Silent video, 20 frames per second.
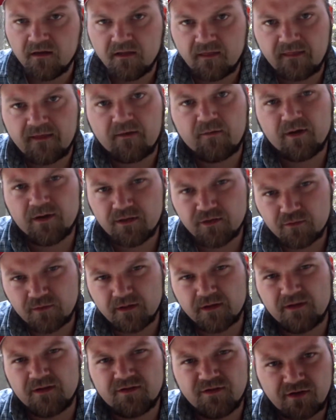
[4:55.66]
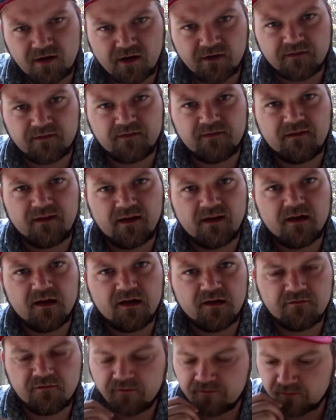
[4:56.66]
That way you can adjust day
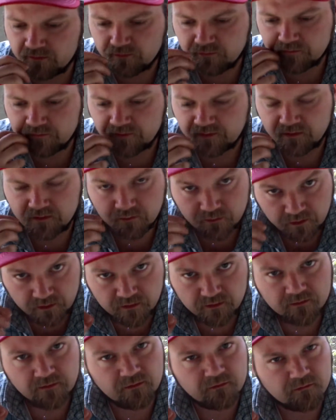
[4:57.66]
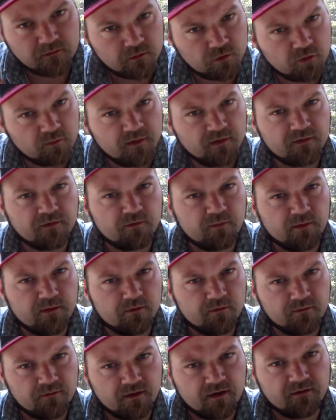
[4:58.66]
of. If you say, okay, it's a little bit
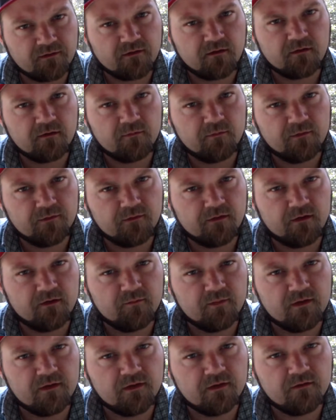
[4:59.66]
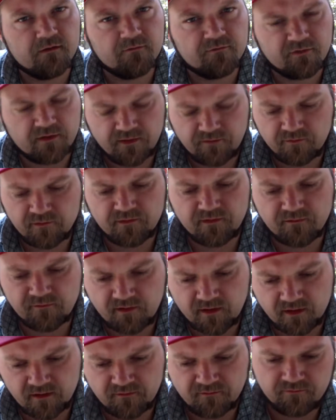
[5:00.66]
sweeter than I thought it was going to be, the flavors have
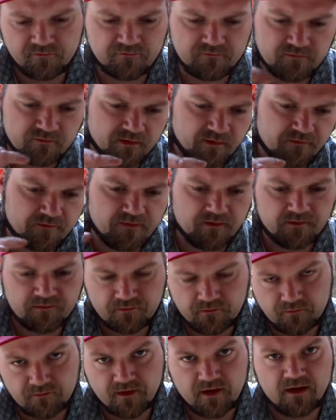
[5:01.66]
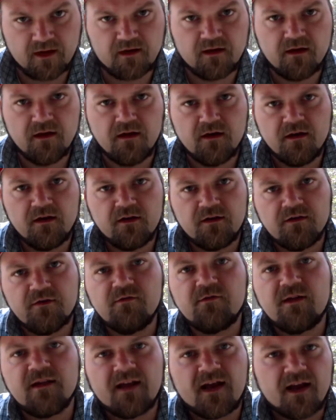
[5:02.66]
kind of done this or that,
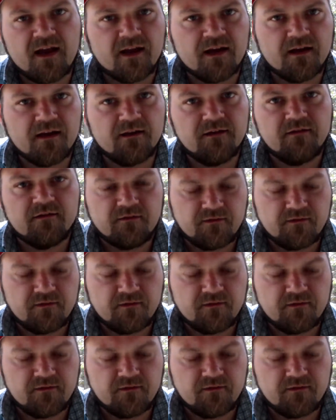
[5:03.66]
you can add